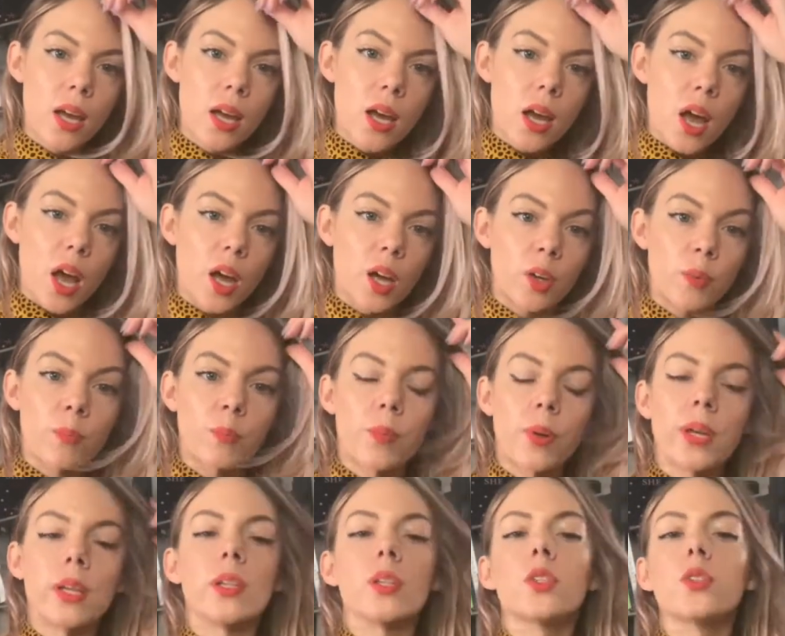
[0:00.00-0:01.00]
But
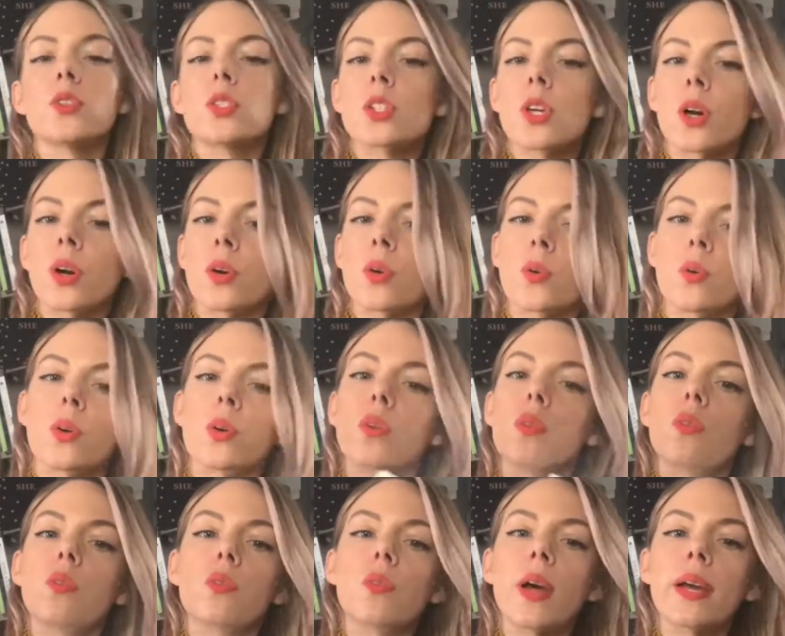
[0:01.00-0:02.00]
so
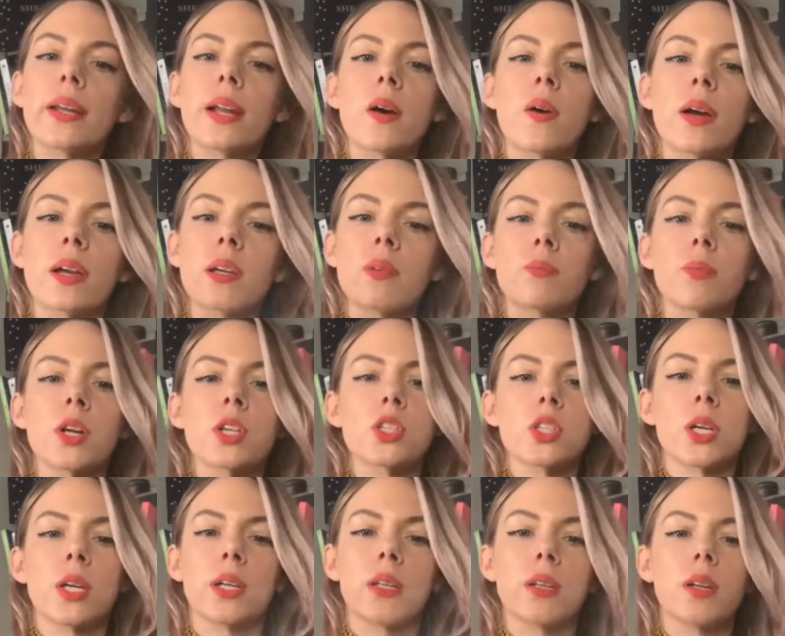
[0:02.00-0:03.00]
right now I can brush
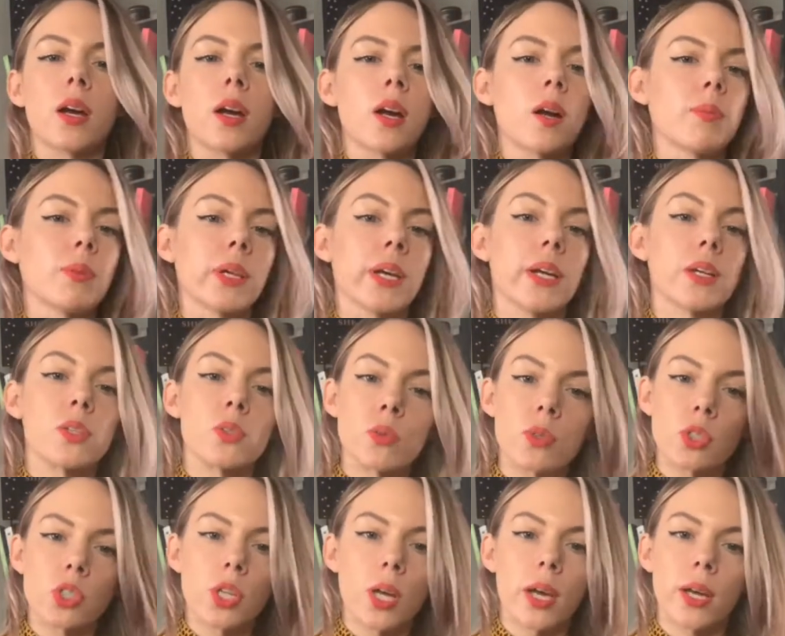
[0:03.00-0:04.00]
it, a couple of hairs will
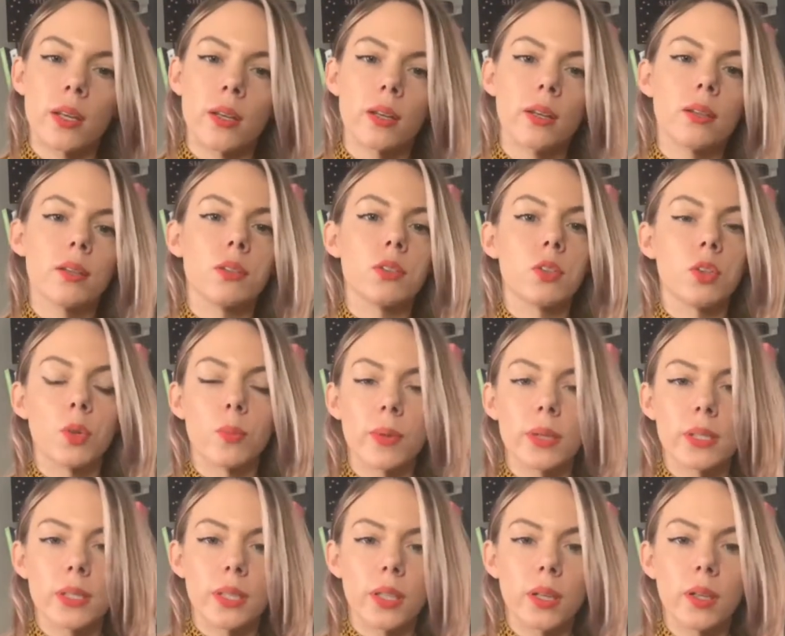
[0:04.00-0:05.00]
shed, no big
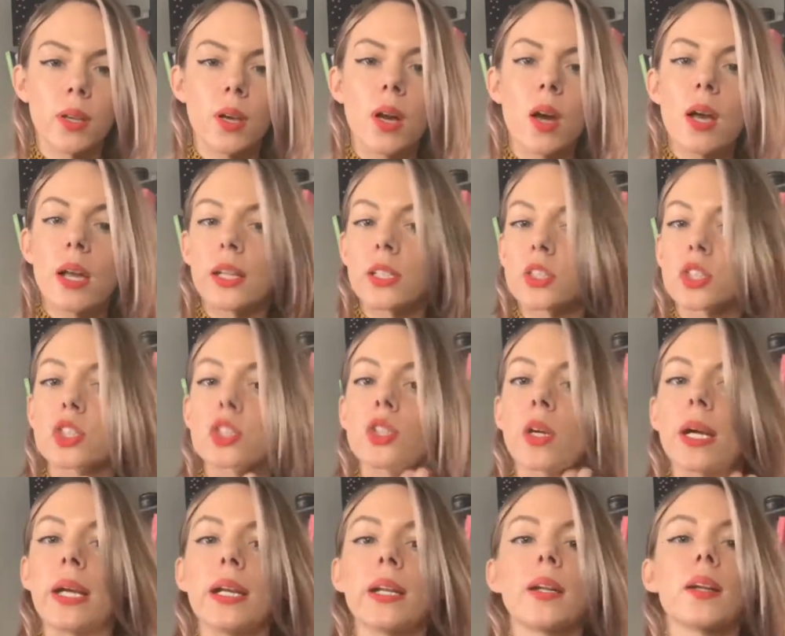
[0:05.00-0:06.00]
deal. It's
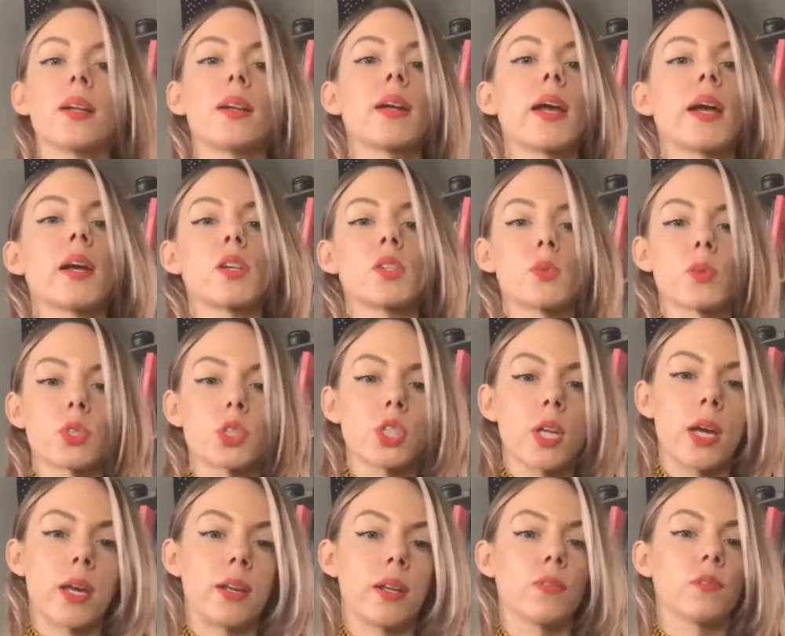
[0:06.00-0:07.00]
straight, hairs will shed
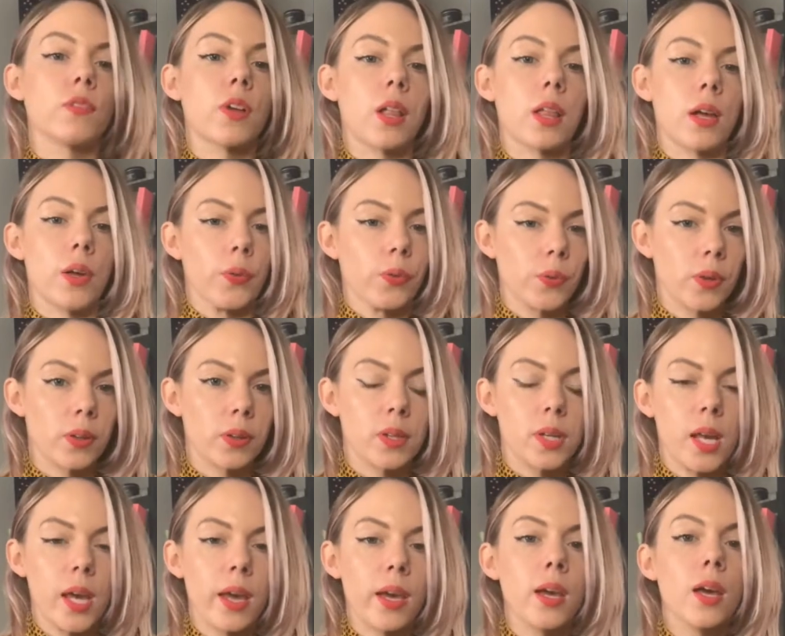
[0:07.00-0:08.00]
and fall out throughout the
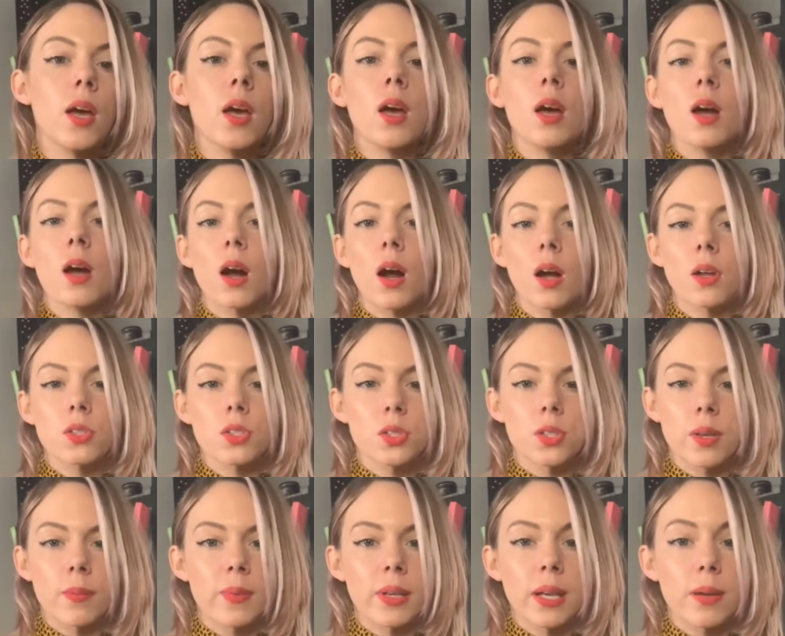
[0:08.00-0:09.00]
day. Also
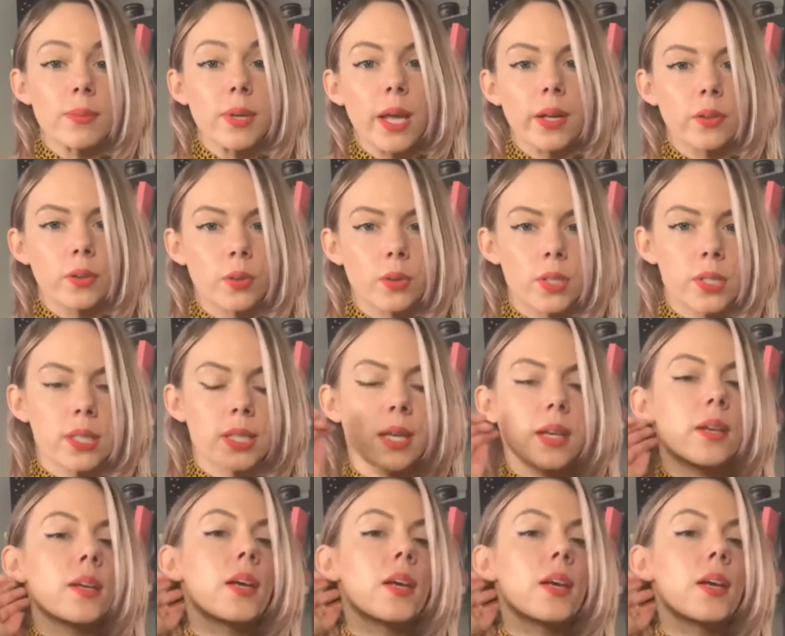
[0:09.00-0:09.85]
something I'm not noticing.